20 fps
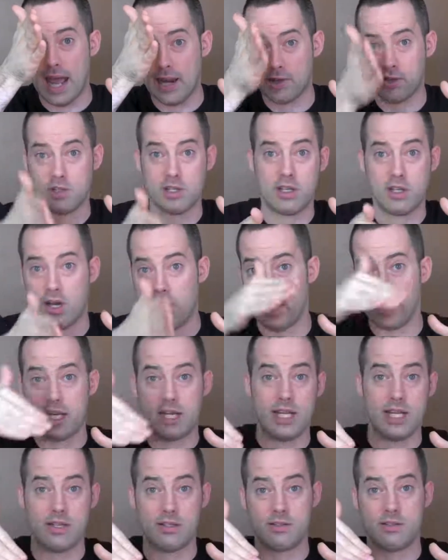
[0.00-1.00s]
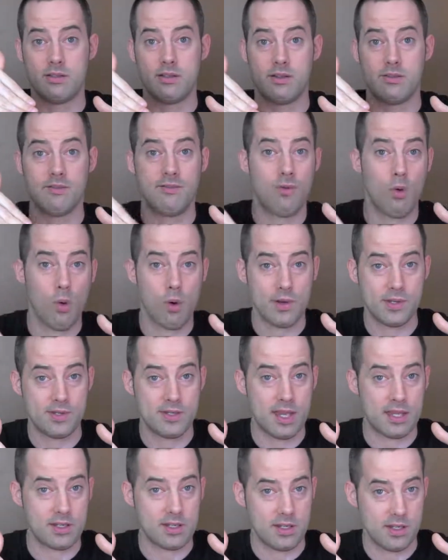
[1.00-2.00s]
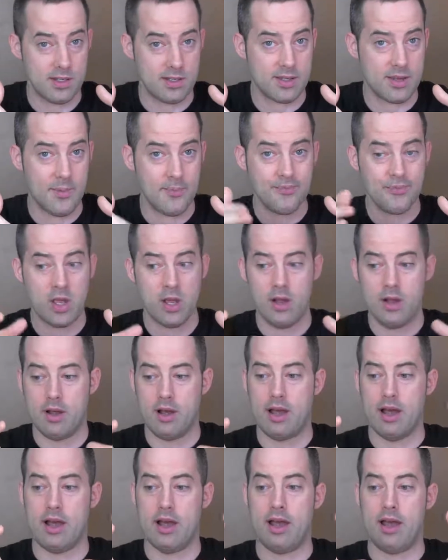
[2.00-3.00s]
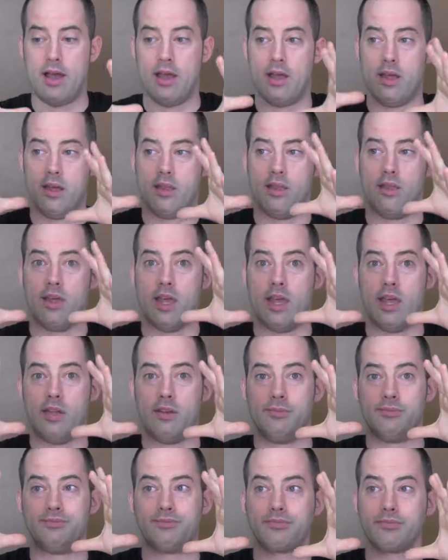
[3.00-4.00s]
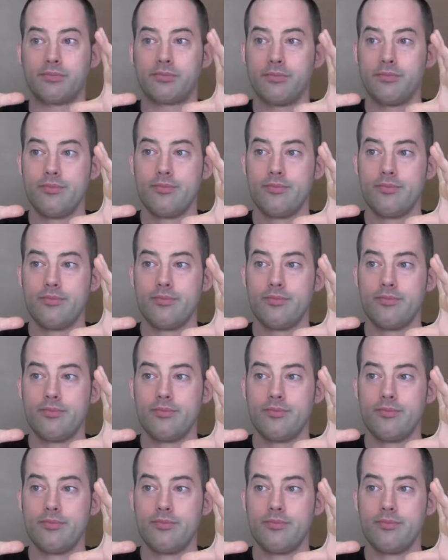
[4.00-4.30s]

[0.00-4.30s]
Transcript: actually cut it into four sections, uh, then